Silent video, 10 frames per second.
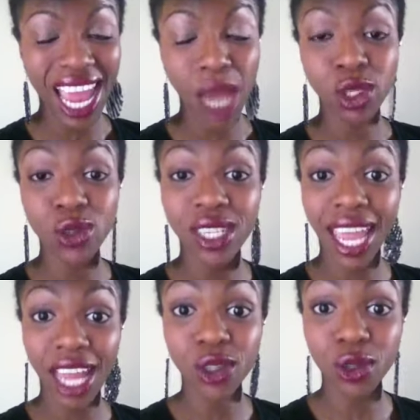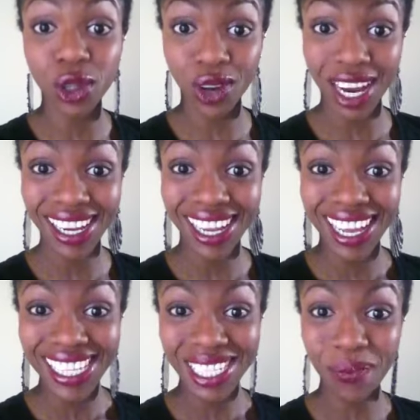I'm choosing Andrew Craig
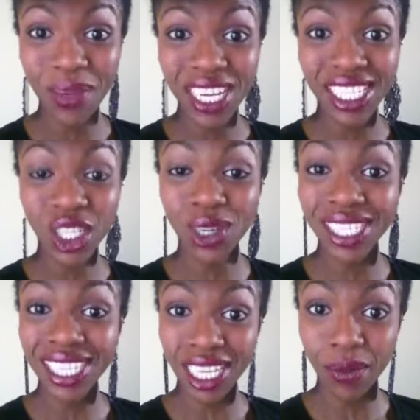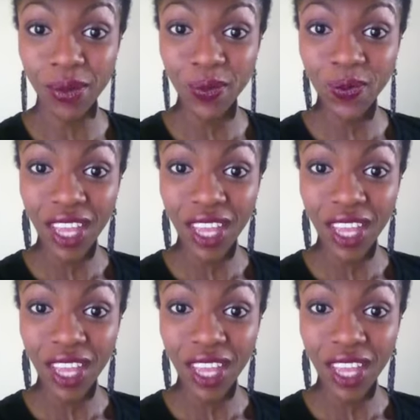to beat Chris Lieben.